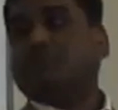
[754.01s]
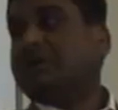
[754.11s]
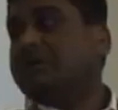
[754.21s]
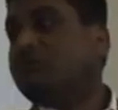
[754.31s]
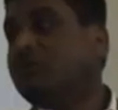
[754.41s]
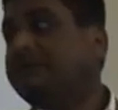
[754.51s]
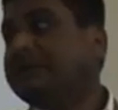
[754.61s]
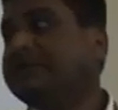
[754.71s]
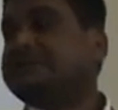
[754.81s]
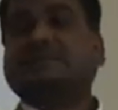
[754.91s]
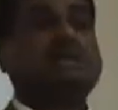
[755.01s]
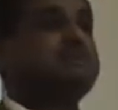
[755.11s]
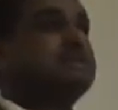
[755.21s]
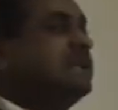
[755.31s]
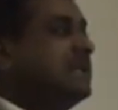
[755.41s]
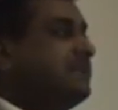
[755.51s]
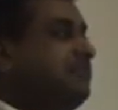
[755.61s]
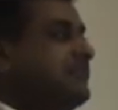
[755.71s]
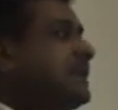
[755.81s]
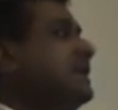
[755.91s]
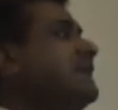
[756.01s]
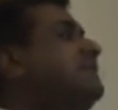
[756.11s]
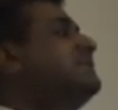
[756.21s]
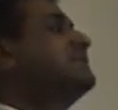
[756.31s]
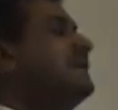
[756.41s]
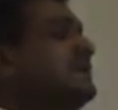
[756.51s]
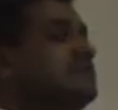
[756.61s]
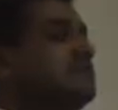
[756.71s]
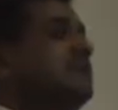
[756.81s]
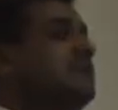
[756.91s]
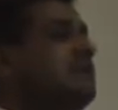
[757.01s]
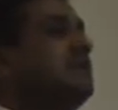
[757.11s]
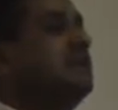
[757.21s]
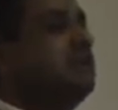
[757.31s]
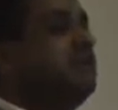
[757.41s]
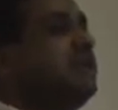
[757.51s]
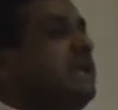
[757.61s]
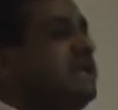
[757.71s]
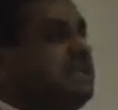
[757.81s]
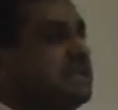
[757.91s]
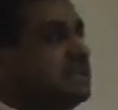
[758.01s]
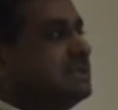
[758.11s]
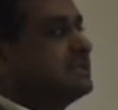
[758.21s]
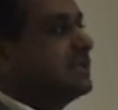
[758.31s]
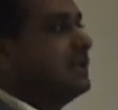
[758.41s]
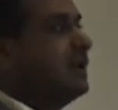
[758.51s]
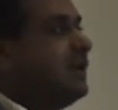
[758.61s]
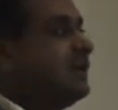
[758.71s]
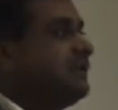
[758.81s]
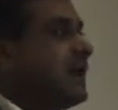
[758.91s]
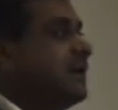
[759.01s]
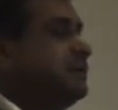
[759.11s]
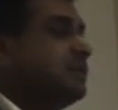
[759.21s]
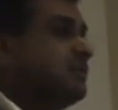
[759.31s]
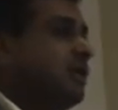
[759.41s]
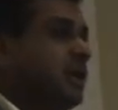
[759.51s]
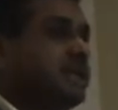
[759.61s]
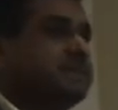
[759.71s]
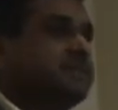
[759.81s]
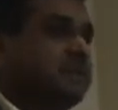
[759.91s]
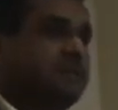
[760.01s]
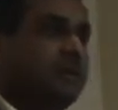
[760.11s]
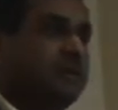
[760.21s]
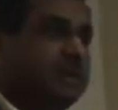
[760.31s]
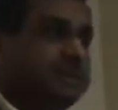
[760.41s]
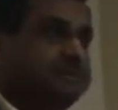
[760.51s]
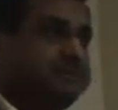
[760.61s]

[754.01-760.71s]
But the moment this comes in, it transcends the limitations of how your body is performing.